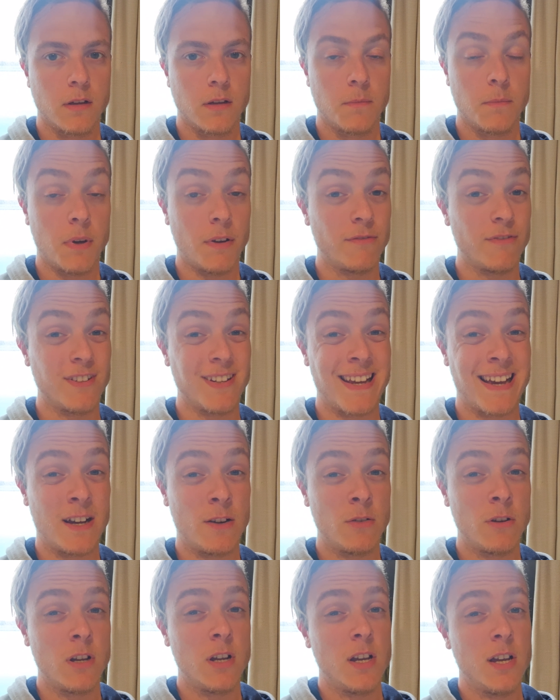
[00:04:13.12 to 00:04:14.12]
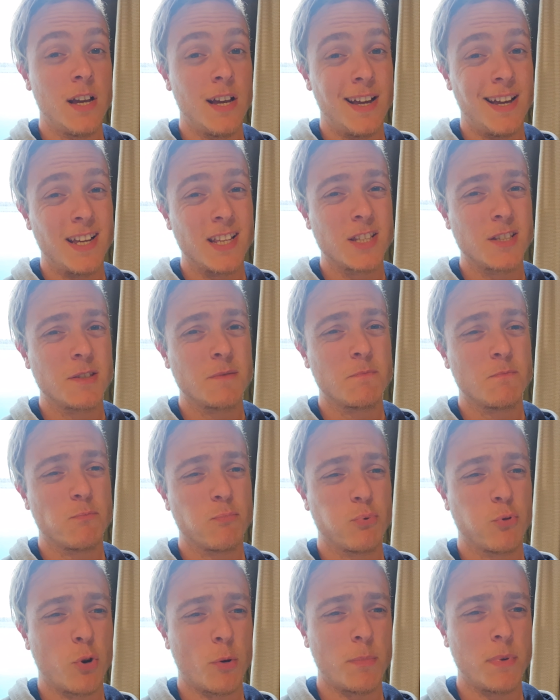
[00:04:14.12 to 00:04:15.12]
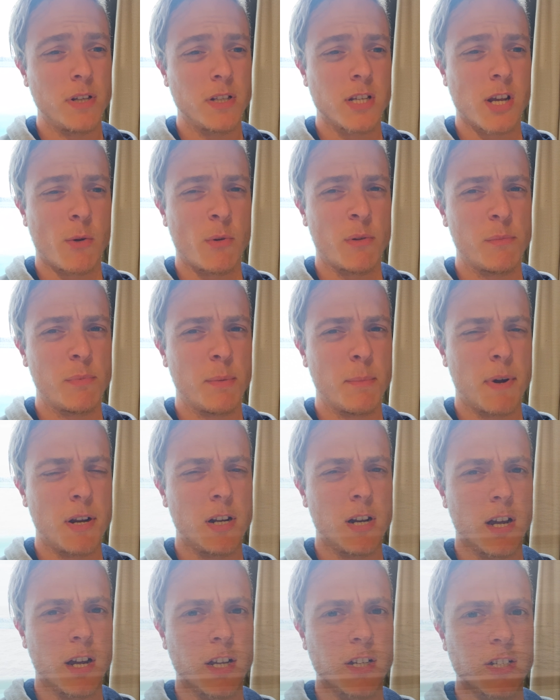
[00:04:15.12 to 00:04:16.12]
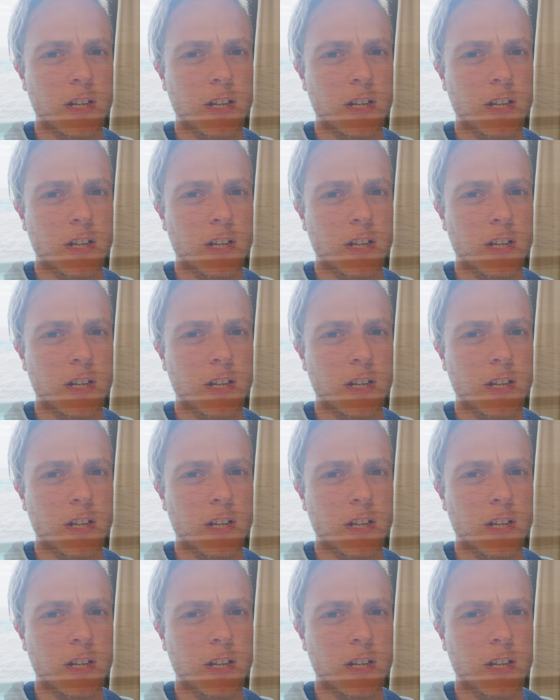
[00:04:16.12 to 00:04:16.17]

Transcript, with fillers: But for now, it's probably time I put my luggage